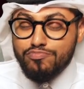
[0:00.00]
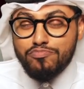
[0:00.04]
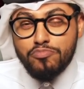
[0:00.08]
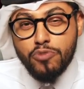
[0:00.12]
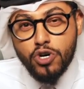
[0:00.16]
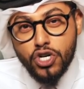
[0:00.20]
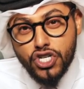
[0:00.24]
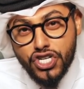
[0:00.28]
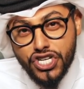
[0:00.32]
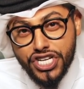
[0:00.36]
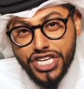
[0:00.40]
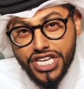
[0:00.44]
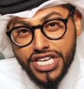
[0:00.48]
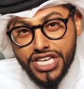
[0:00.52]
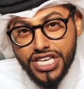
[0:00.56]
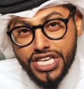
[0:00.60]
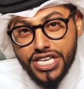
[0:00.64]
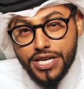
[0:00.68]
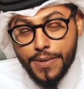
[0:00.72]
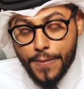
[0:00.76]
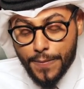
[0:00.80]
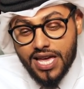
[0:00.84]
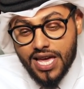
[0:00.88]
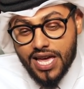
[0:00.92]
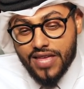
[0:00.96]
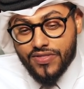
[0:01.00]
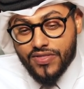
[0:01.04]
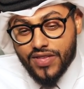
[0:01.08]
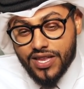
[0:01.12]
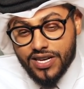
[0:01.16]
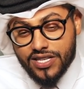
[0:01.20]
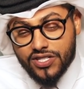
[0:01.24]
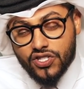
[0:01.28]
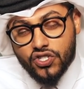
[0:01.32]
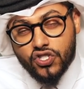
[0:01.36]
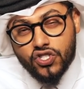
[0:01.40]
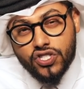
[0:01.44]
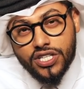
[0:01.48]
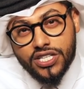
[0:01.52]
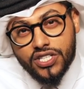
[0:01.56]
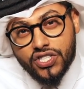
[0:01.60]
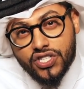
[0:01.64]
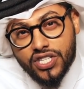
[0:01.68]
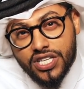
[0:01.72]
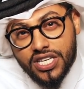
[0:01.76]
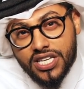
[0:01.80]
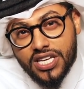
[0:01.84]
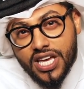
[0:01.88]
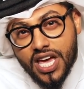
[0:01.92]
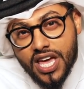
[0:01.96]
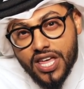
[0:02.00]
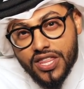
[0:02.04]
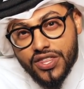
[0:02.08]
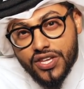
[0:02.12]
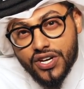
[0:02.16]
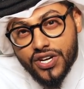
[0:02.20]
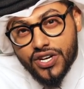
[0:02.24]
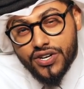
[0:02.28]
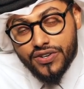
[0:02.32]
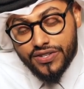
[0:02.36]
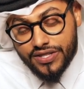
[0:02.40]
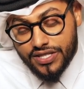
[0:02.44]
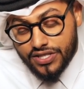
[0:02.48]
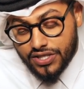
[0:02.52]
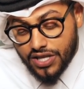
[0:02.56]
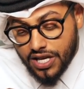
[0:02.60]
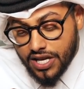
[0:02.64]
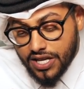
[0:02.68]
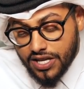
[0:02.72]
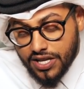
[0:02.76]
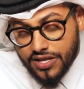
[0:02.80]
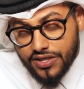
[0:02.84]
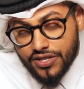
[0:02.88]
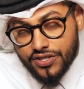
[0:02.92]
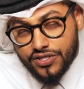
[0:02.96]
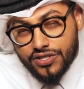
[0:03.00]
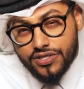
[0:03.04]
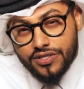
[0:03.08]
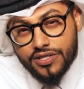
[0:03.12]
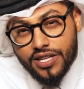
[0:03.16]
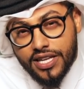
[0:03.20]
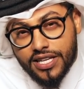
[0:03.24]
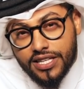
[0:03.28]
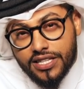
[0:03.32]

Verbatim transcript: mushy, and then it sticks together. And there's, there's